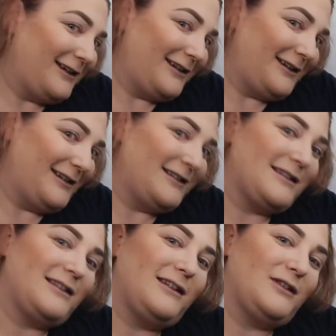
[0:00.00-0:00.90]
It's
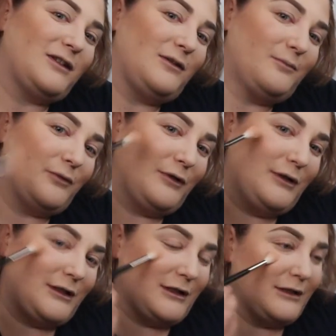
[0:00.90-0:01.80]
still so
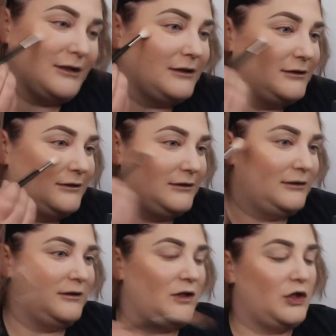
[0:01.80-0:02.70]
pretty.
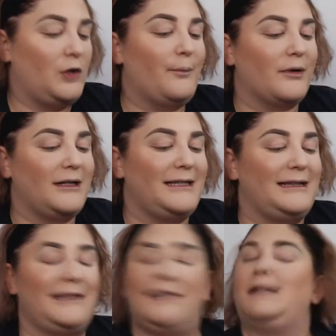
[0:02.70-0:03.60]
So pretty.